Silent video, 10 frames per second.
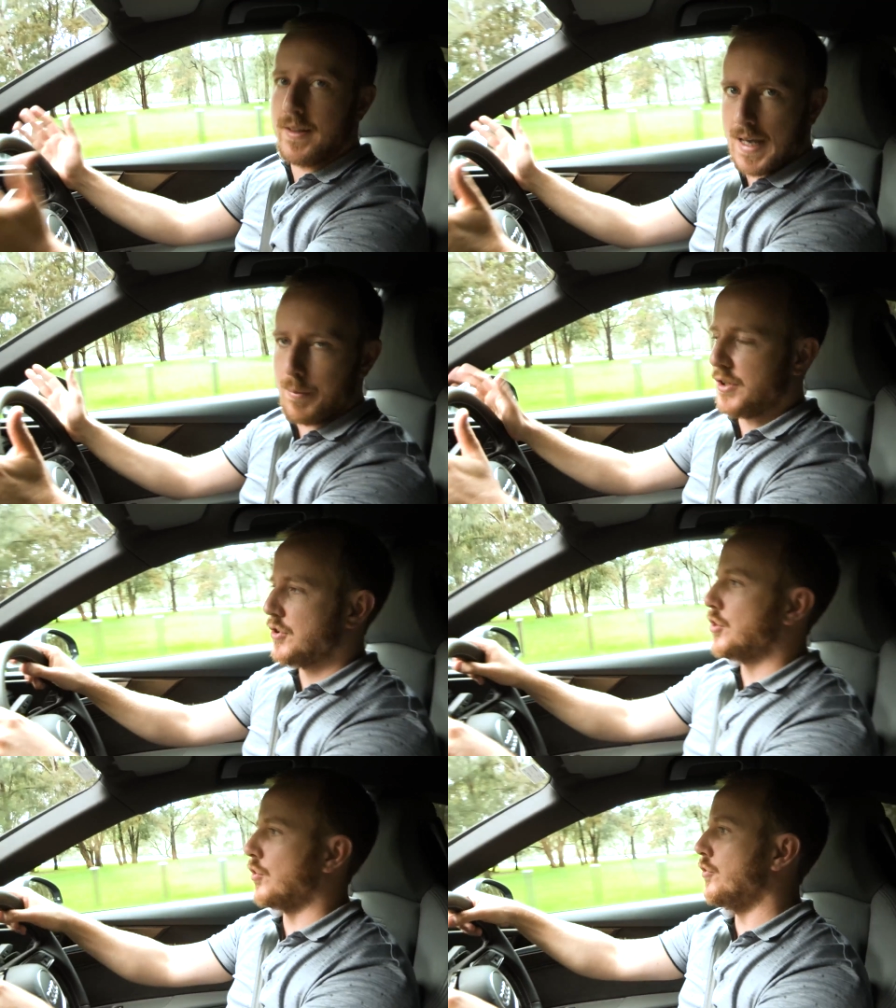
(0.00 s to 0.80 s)
it's happy
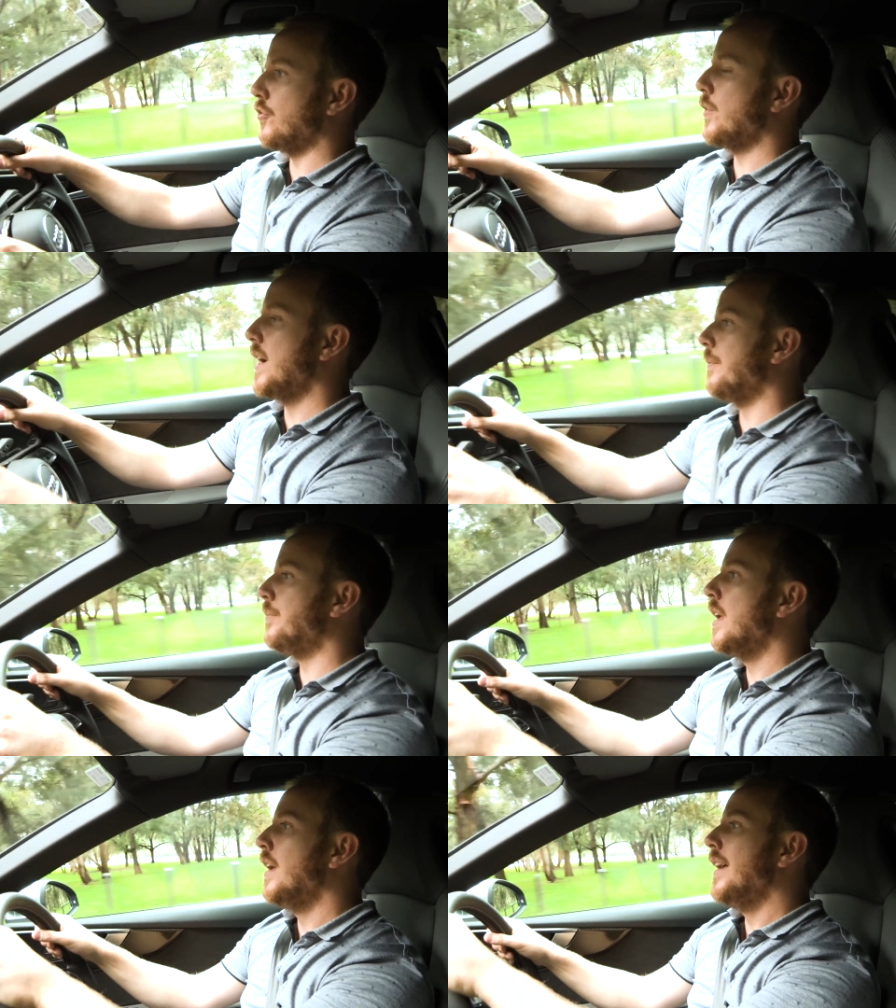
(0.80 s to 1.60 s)
just to cruise around.
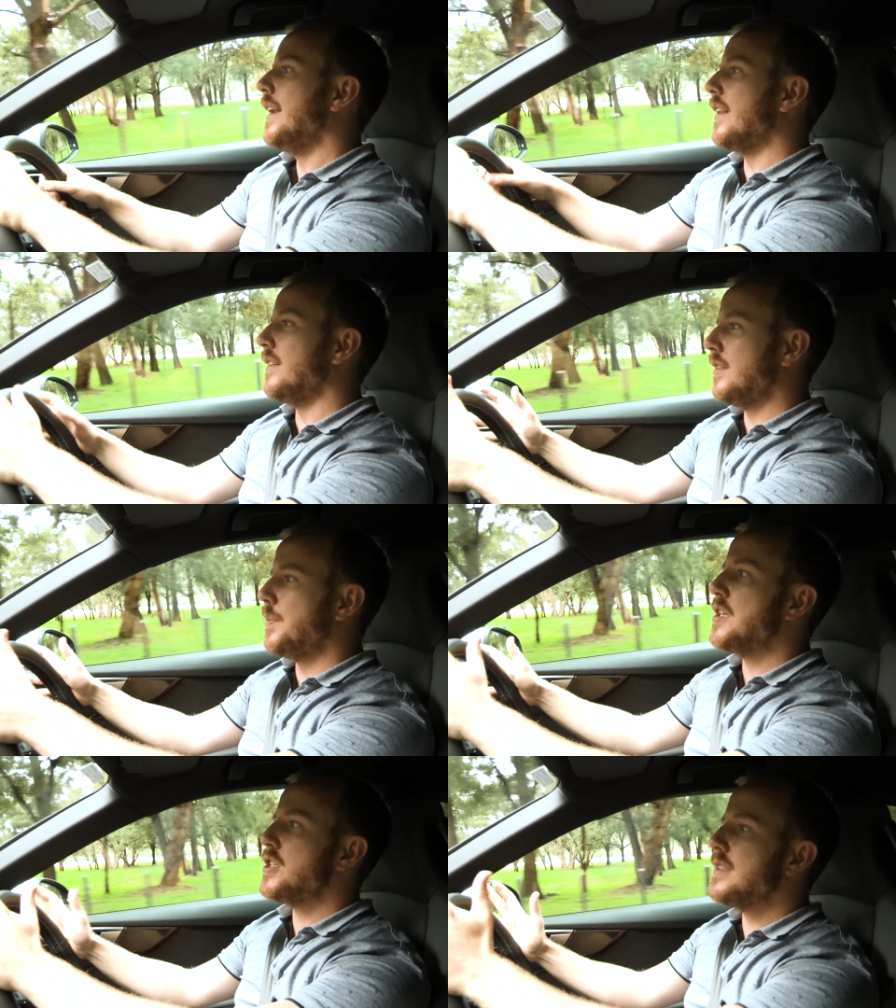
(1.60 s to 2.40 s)
Now the
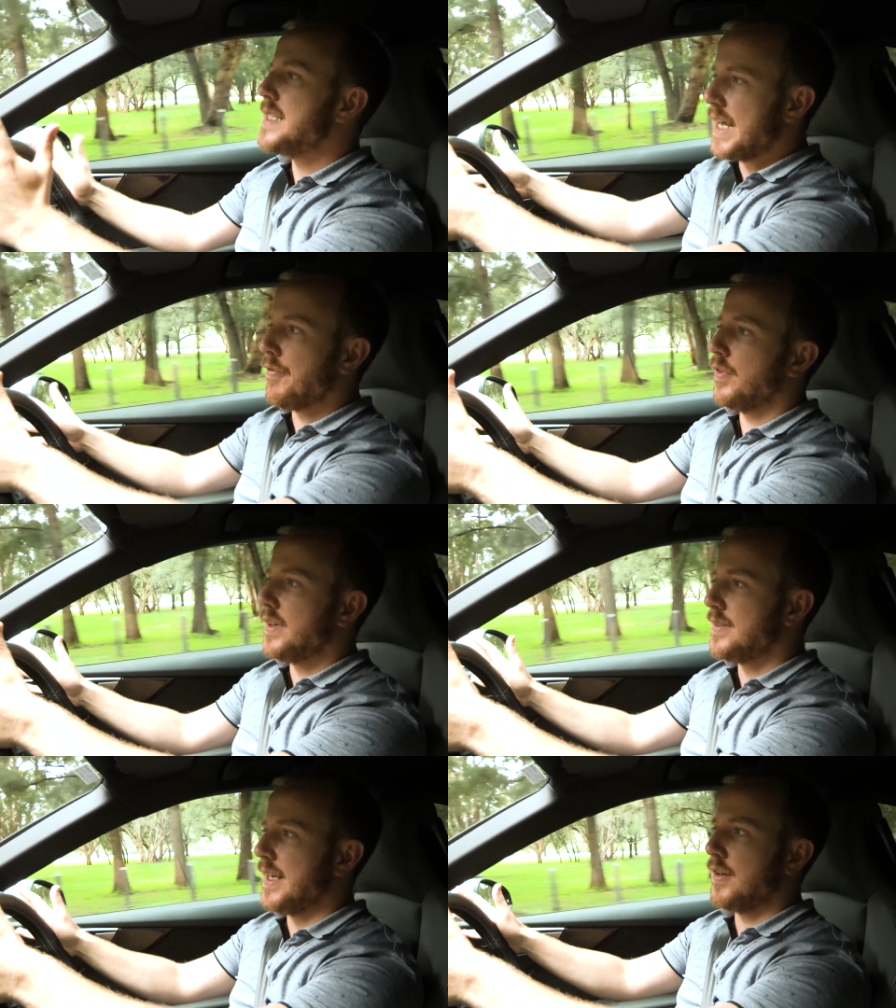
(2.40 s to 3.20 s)
suspension is
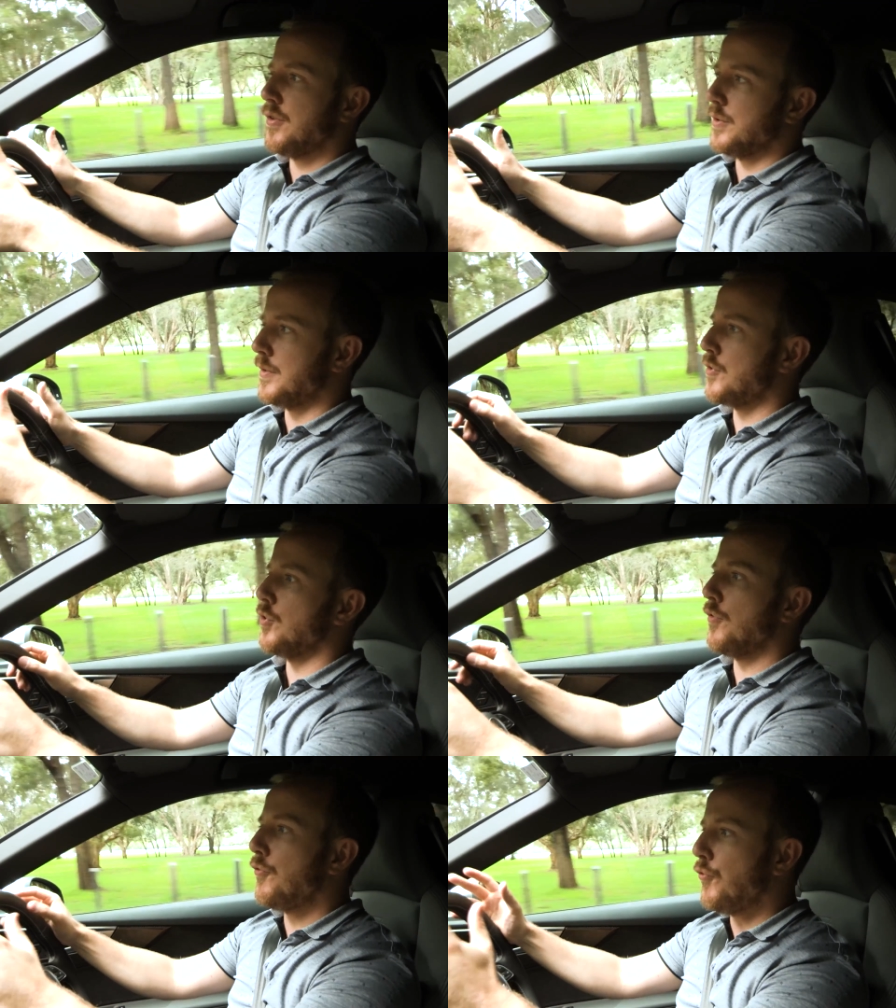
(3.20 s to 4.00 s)
definitely set to a
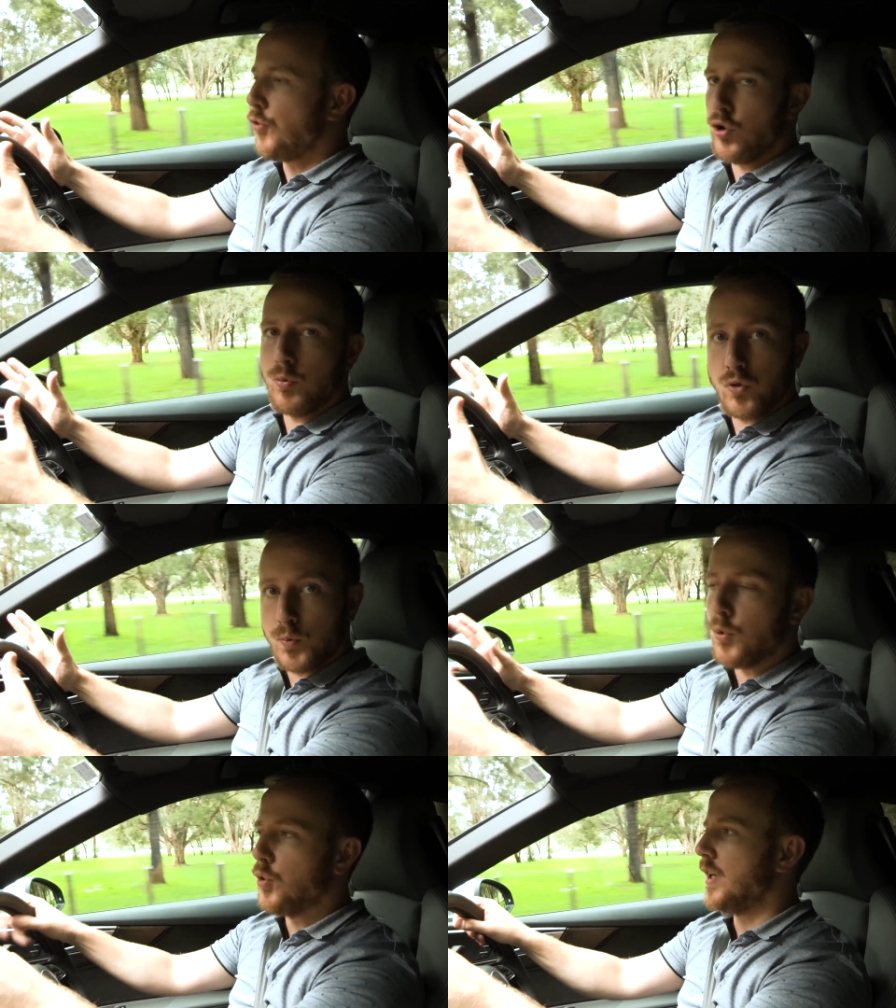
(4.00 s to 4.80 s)
sort of firm
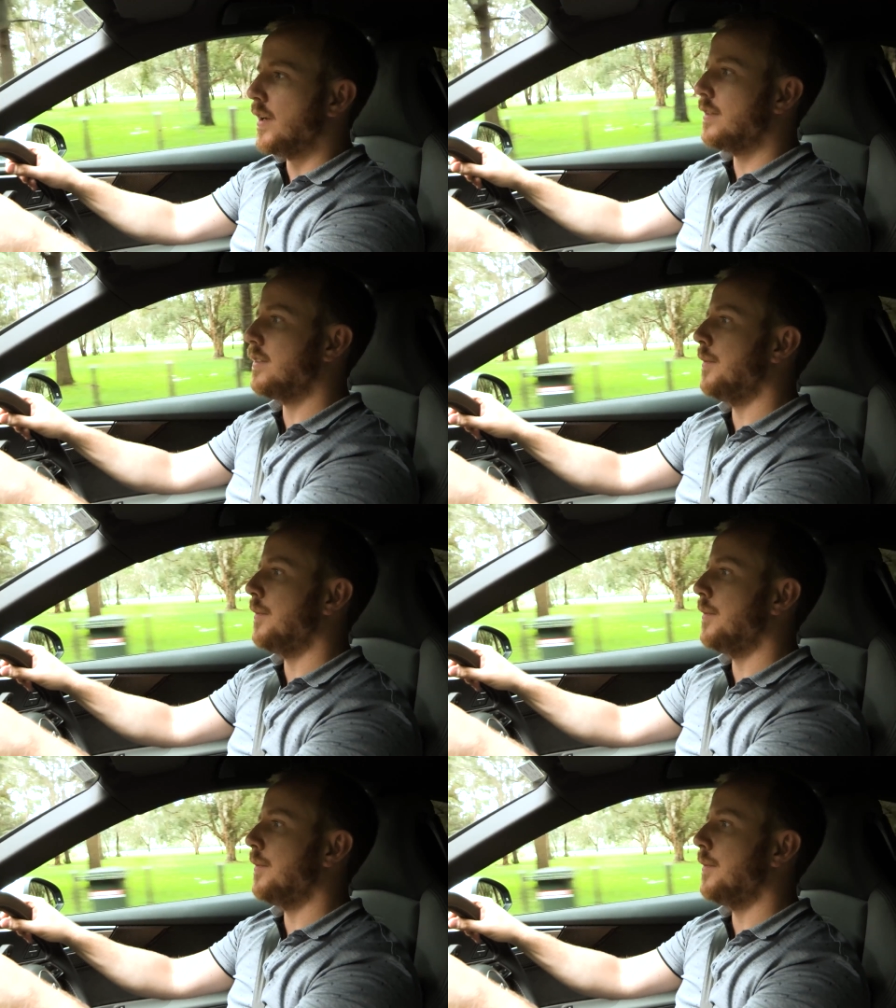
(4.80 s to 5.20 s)
sportiness,